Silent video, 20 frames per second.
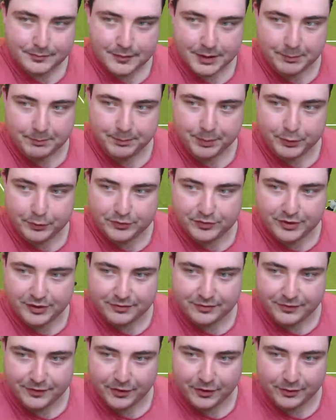Boots it
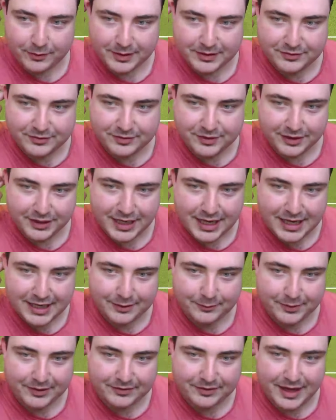forward. Sallai
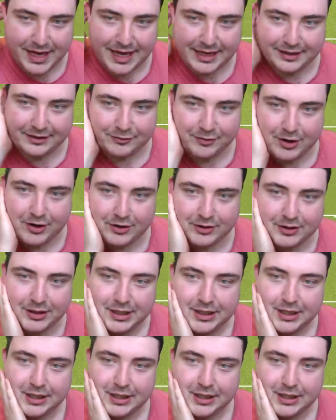with the header on.